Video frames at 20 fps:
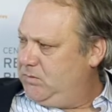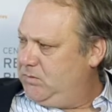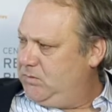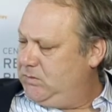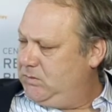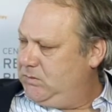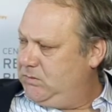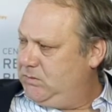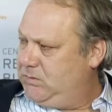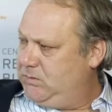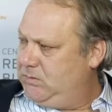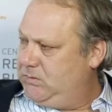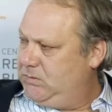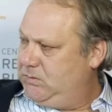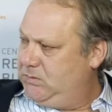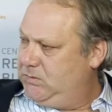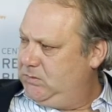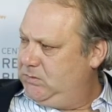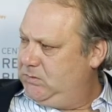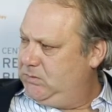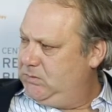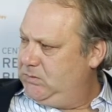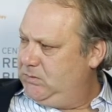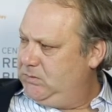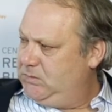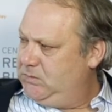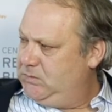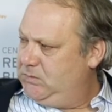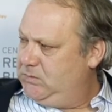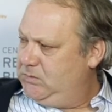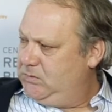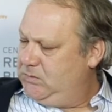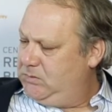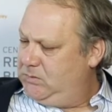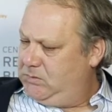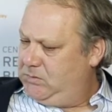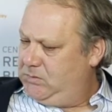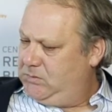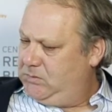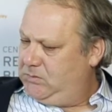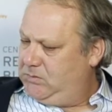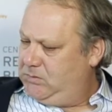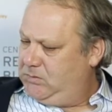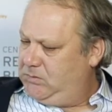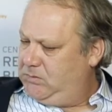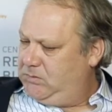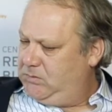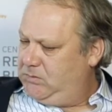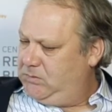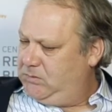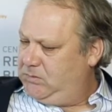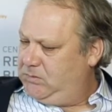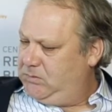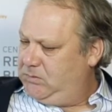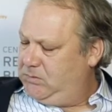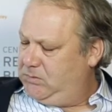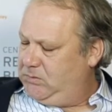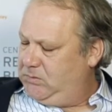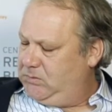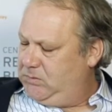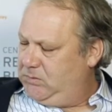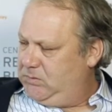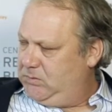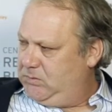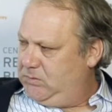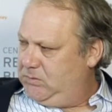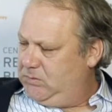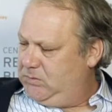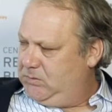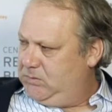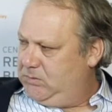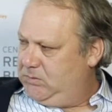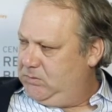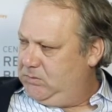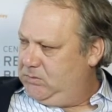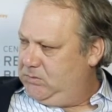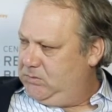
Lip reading: (not speaking)